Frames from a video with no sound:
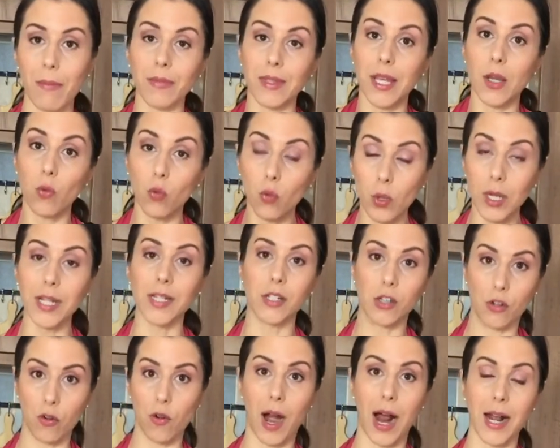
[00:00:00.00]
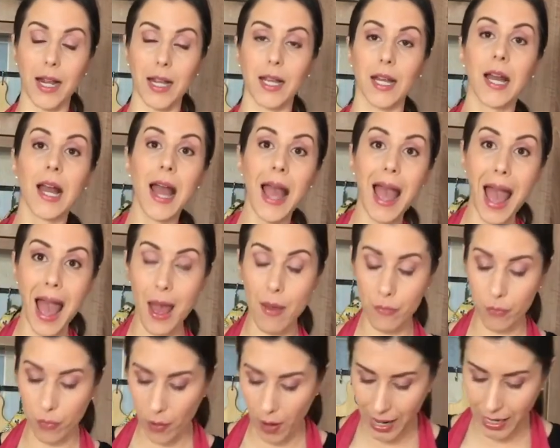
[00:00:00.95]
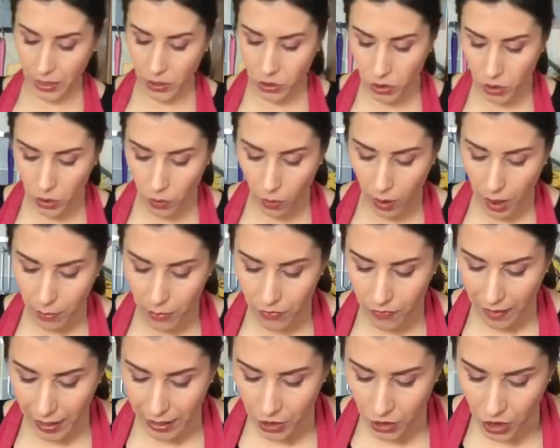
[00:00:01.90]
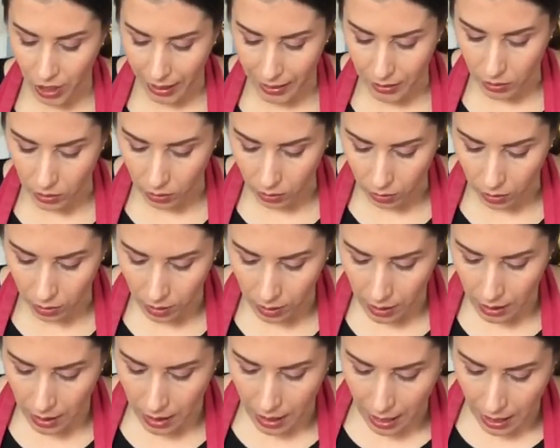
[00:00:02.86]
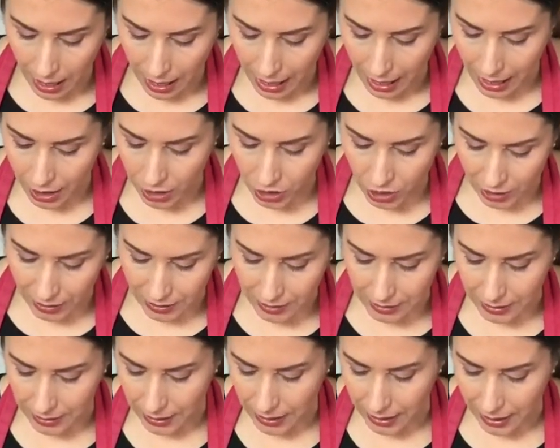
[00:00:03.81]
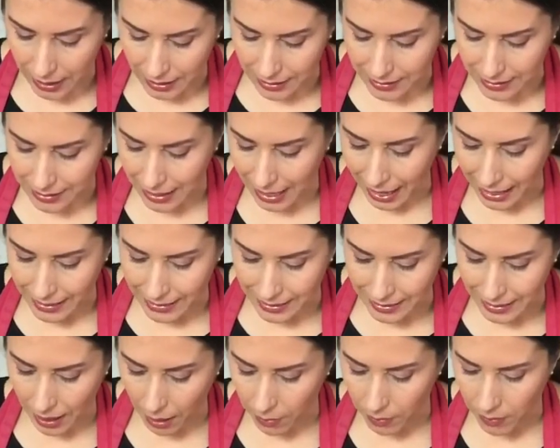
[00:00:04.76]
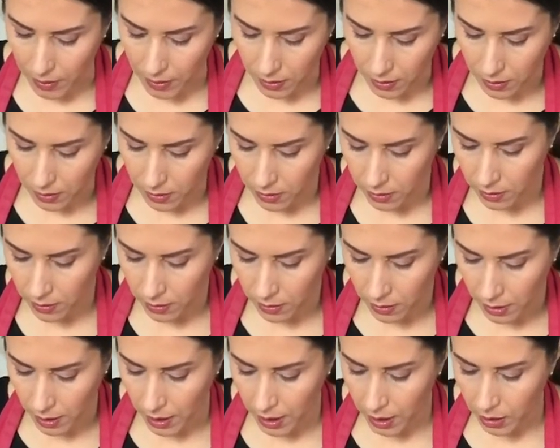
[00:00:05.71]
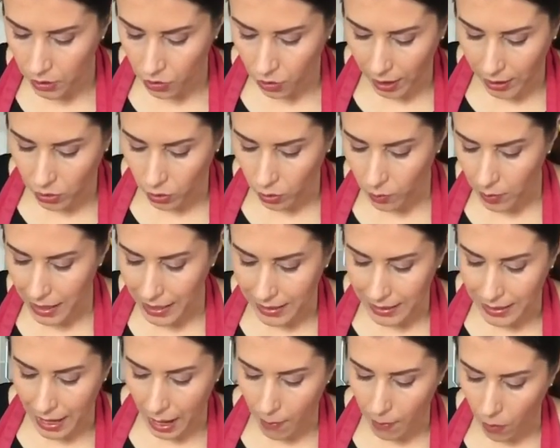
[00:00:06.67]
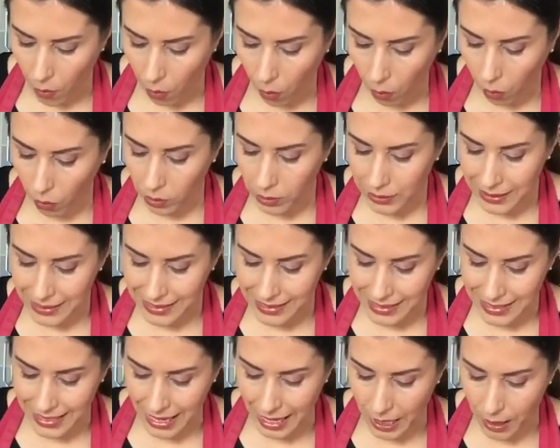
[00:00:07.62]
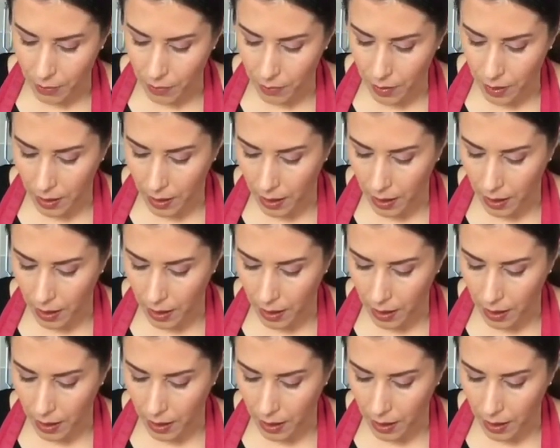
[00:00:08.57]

they will crack and break. So you want to be very gentle and just slice them. Try to make them all the same